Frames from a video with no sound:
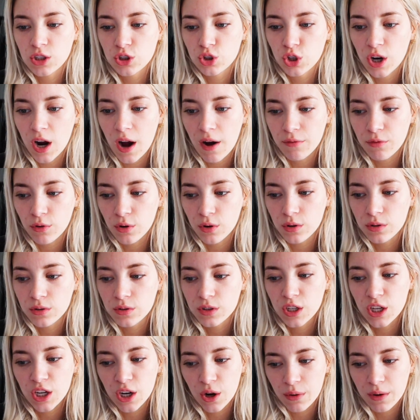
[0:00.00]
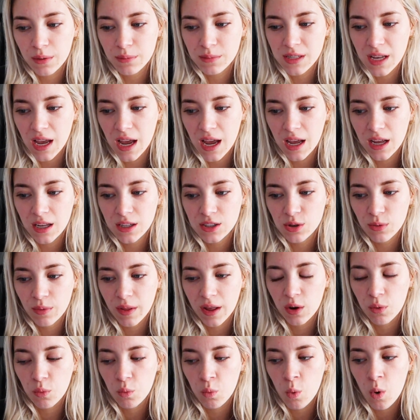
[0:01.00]
to travel you know what i'm saying so
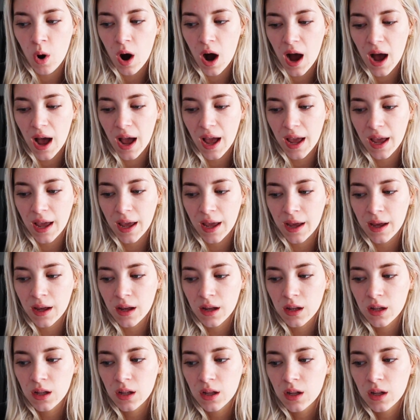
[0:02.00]
like why